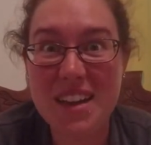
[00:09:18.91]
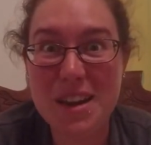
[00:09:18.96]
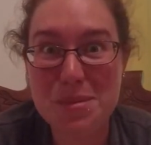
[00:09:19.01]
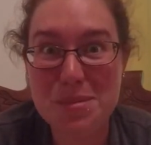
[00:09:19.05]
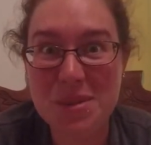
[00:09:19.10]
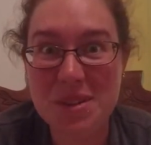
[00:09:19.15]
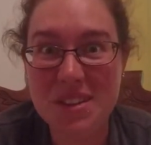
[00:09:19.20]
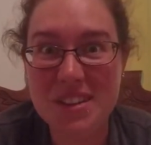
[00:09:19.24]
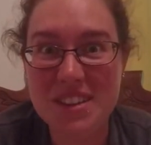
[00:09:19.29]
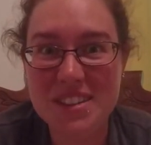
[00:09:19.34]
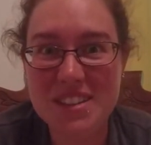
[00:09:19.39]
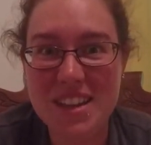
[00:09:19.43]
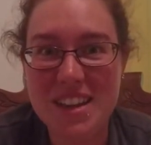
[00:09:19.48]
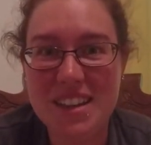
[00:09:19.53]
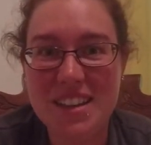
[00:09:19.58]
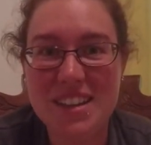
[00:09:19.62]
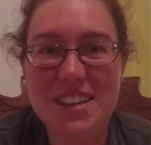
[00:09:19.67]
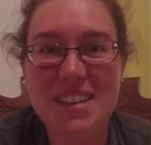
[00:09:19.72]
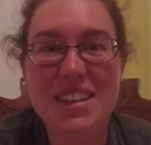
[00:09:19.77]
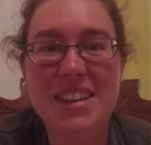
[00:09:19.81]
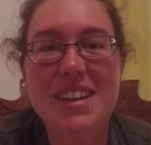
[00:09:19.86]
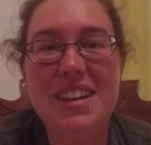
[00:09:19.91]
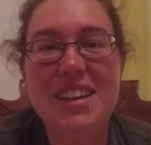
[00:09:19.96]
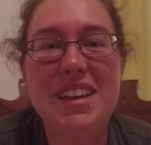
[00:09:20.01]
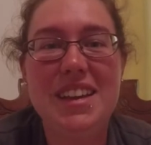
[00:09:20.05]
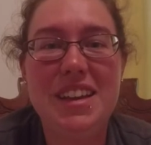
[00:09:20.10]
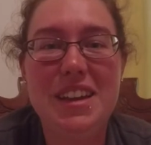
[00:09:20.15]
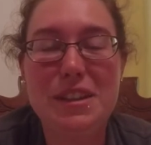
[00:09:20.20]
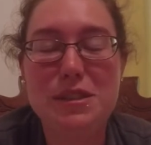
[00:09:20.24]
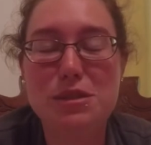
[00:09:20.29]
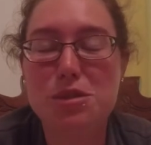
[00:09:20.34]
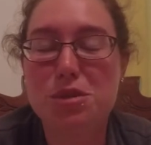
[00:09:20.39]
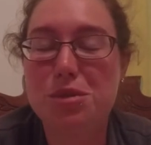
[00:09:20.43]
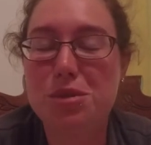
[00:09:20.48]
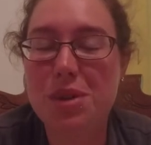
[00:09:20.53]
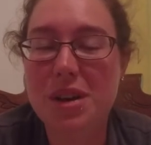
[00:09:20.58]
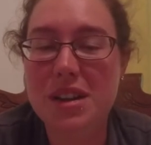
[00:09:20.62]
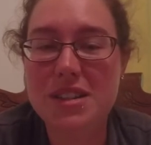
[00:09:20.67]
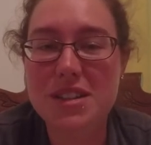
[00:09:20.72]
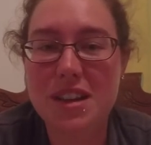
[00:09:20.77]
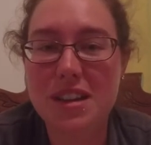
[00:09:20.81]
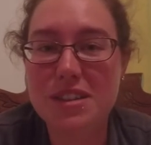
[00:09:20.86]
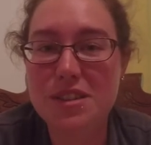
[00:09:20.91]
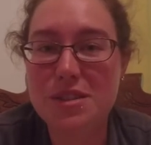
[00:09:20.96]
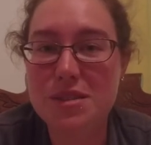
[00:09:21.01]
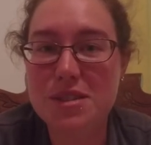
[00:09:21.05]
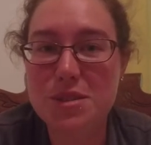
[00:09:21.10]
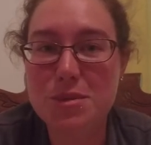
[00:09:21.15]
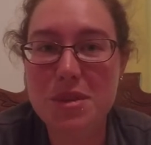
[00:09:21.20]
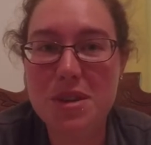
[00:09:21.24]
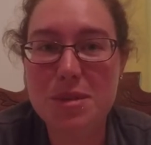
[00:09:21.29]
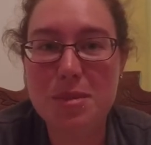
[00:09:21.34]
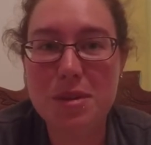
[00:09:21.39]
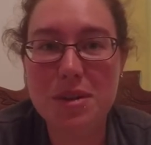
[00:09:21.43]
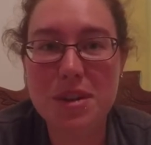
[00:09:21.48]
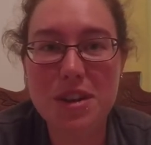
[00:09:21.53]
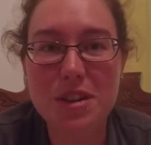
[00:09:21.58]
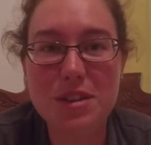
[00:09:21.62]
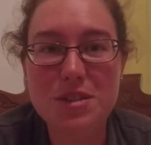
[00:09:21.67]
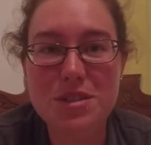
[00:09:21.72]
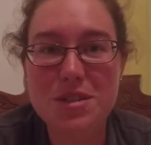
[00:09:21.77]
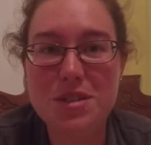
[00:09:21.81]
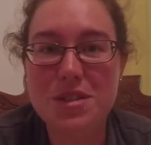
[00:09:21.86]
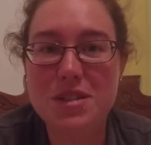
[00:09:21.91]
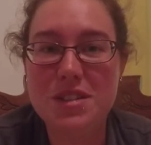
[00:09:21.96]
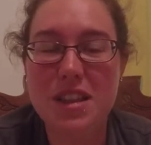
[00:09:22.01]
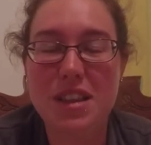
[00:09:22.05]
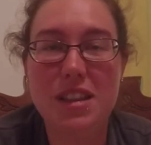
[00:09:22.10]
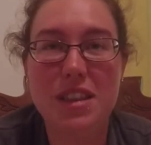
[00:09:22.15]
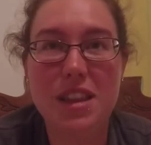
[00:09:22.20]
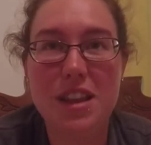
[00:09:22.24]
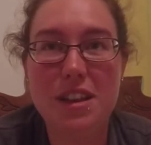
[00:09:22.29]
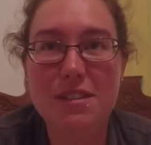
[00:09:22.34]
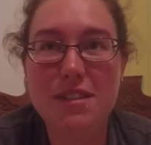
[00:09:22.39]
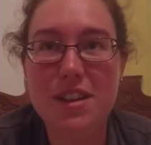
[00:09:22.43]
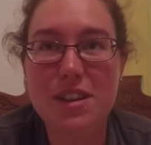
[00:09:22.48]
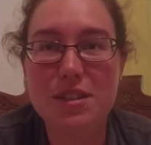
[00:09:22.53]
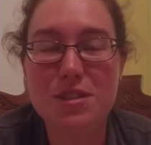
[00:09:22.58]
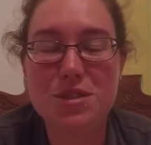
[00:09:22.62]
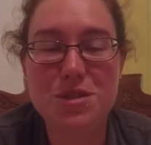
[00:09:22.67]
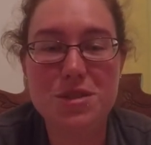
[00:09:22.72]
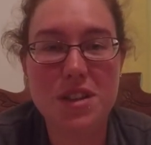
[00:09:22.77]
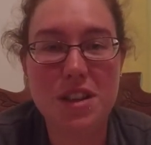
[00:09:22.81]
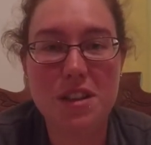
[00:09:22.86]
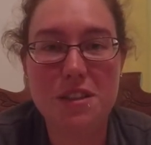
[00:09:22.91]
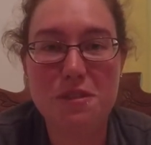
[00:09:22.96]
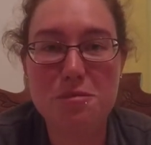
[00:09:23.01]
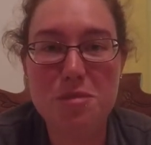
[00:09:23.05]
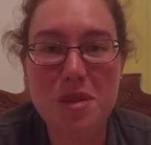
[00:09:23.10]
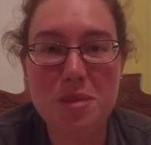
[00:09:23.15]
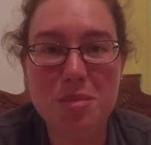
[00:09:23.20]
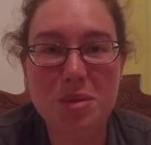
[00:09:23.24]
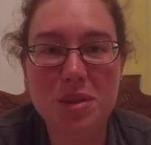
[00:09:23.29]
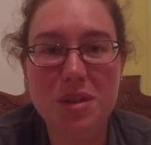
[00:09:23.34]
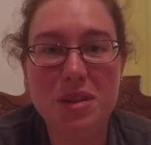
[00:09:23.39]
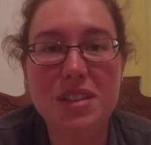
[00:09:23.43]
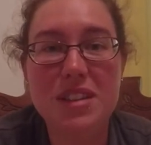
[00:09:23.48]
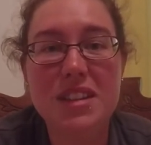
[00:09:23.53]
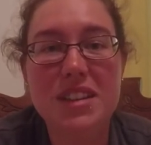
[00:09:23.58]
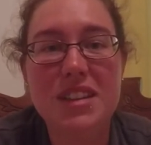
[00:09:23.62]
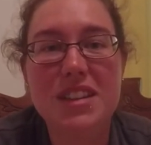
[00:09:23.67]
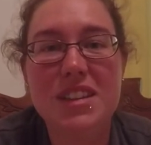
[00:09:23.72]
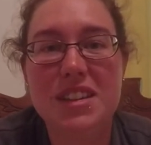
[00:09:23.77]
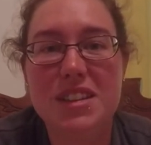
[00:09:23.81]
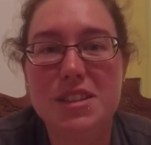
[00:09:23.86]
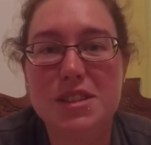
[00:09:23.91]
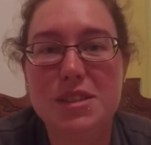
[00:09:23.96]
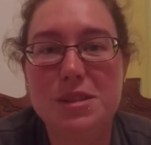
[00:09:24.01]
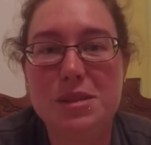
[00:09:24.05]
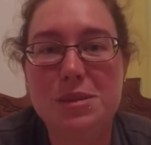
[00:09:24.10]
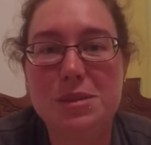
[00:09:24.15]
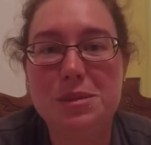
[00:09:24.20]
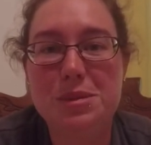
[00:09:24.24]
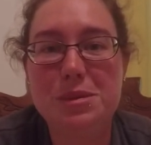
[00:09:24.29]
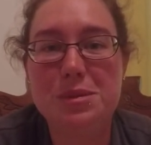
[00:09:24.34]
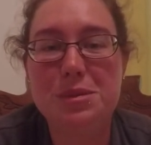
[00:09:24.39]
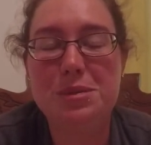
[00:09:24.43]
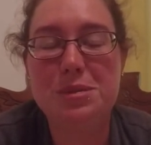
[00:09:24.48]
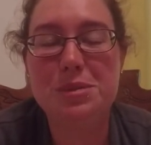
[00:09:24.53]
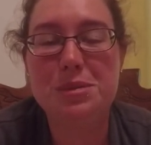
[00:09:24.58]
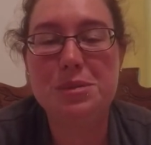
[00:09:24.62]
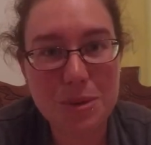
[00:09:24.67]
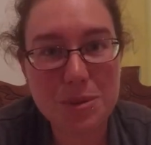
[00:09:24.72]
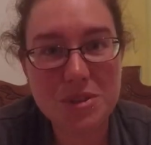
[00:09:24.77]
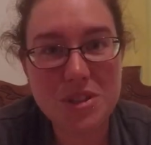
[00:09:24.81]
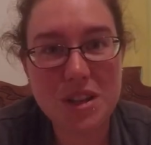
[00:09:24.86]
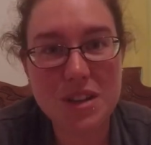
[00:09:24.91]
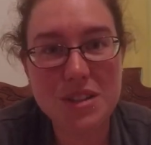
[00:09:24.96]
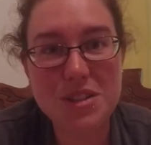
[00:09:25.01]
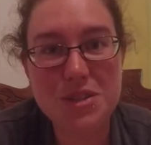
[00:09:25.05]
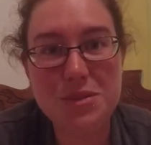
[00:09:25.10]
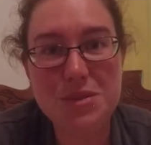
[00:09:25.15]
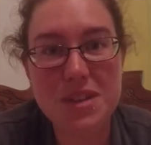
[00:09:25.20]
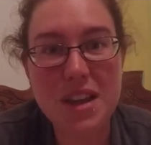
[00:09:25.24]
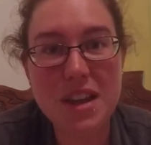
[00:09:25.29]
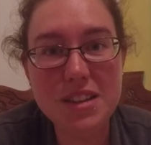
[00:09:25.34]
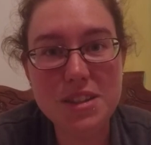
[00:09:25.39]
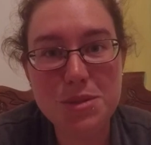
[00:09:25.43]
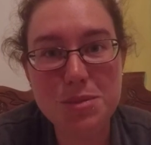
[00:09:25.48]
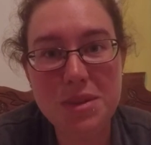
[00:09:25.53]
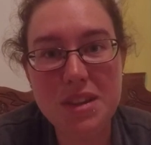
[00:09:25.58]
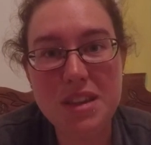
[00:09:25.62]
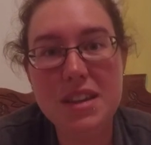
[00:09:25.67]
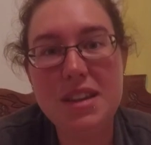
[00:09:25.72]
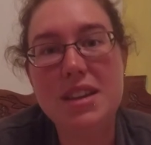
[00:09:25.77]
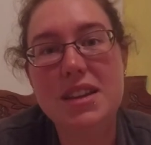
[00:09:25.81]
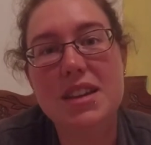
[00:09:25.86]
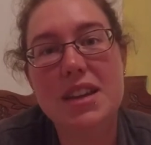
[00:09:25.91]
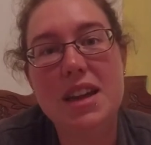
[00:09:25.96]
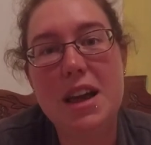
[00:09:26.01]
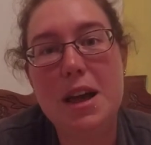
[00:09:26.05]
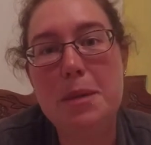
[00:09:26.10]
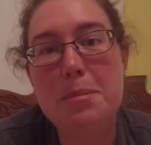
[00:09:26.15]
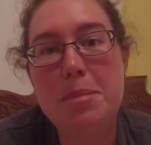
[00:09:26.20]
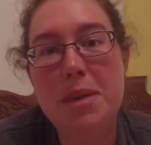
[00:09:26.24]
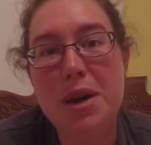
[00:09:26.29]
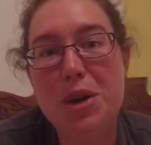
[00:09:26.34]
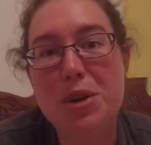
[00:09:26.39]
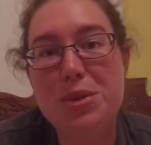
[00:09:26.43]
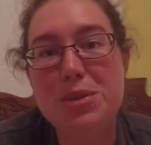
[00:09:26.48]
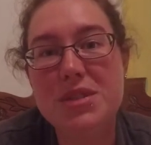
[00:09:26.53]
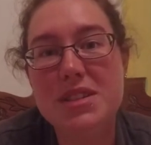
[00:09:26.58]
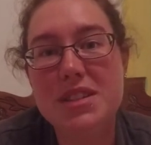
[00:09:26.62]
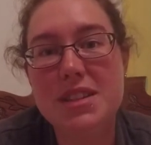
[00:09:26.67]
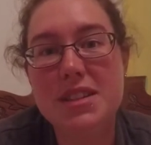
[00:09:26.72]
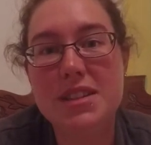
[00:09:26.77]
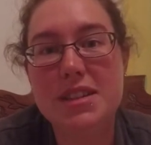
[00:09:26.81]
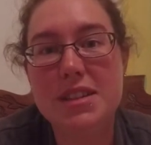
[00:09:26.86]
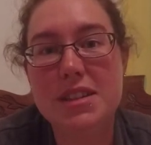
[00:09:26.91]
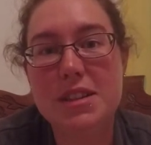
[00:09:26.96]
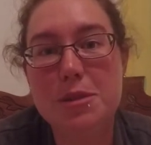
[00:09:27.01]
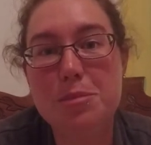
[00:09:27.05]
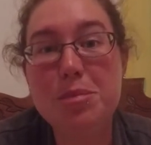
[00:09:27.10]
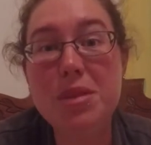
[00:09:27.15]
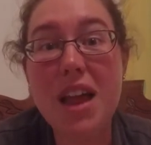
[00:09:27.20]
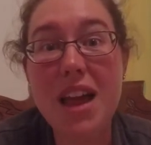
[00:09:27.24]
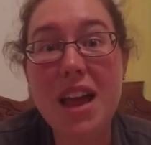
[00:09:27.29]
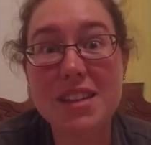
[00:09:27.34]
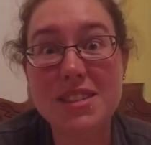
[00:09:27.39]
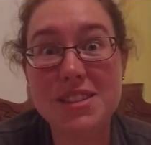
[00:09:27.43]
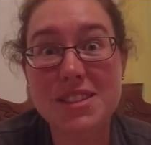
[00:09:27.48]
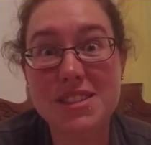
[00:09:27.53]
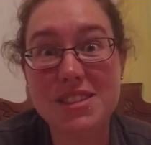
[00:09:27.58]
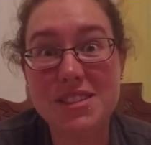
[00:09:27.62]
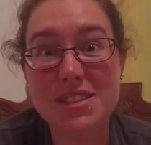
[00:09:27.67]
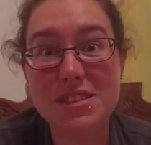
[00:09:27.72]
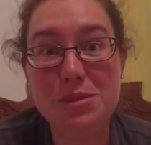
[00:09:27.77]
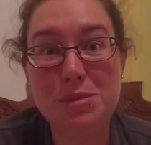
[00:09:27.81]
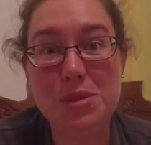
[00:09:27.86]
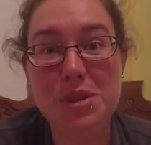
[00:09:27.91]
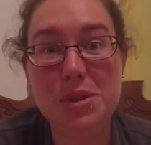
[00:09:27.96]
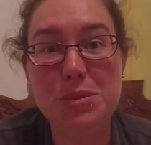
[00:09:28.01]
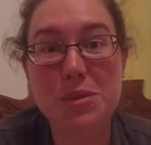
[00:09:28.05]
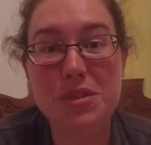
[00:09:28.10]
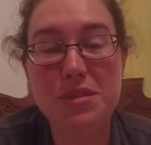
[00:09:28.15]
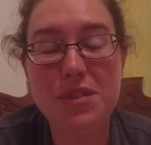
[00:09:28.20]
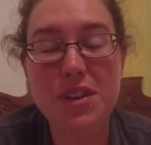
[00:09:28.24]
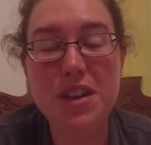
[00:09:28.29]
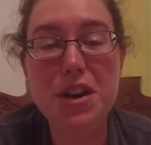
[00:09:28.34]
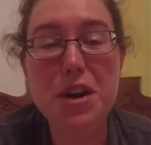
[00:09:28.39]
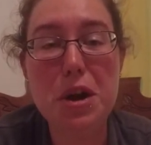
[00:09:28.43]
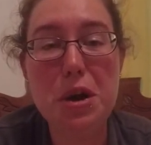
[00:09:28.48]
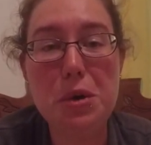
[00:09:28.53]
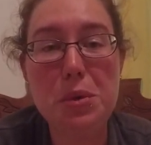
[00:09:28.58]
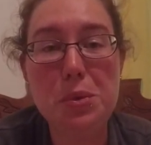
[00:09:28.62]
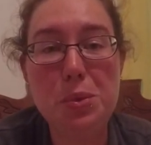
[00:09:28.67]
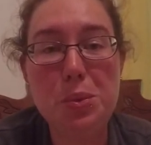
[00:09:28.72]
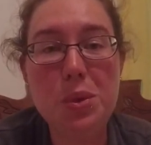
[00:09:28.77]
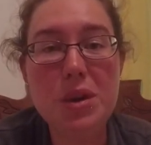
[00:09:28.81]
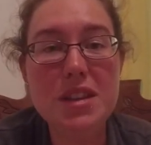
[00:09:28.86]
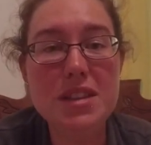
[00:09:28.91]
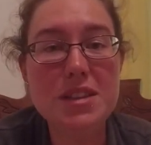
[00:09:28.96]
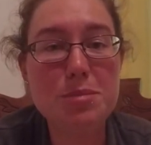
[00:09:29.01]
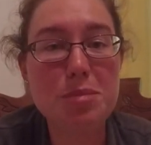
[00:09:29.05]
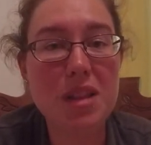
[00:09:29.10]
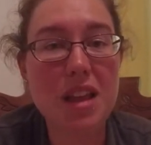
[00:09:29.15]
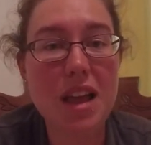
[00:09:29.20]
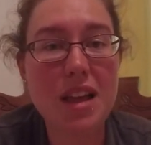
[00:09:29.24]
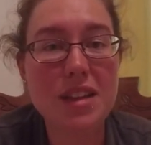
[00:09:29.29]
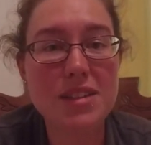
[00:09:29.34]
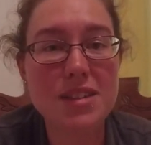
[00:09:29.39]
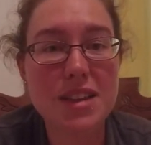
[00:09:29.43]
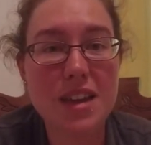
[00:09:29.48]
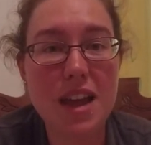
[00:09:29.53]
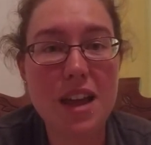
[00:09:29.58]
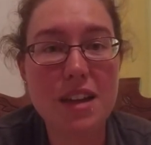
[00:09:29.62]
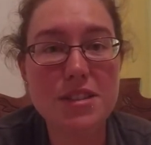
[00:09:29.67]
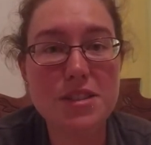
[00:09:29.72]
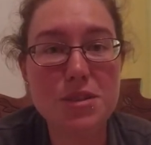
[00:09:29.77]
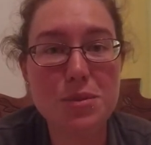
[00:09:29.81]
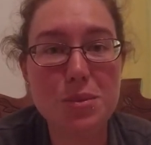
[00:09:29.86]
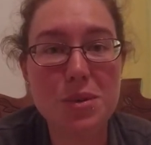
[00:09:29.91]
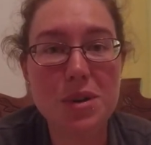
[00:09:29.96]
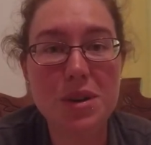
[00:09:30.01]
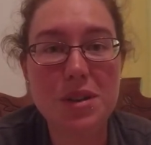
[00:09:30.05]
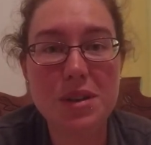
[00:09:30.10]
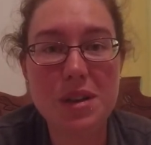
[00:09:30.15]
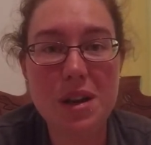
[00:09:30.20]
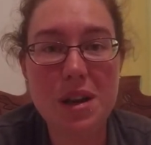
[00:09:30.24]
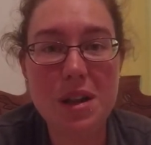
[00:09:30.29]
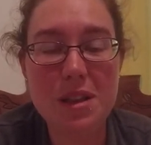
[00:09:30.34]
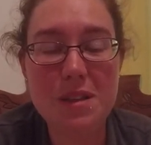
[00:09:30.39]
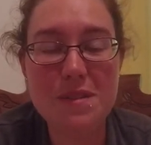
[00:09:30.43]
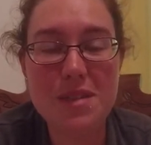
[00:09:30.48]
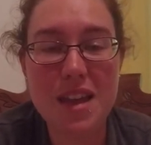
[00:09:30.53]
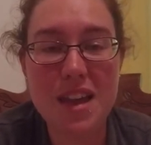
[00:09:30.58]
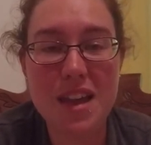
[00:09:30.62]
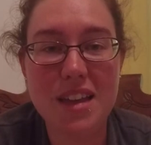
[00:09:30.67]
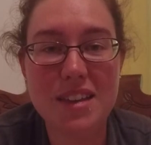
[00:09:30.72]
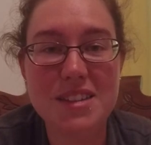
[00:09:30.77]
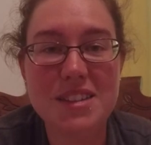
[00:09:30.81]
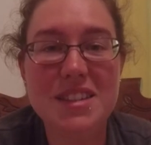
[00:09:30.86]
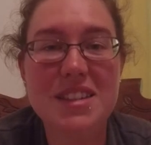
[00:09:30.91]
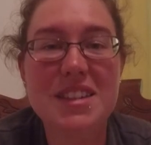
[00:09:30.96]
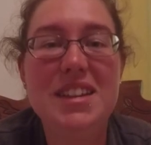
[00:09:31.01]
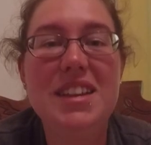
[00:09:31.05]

I'm really excited. It was great talking to you this week about characters. I love characters. I love people. So I will talk to you next week about plot. We will figure out what is plot, how does it work, all of that.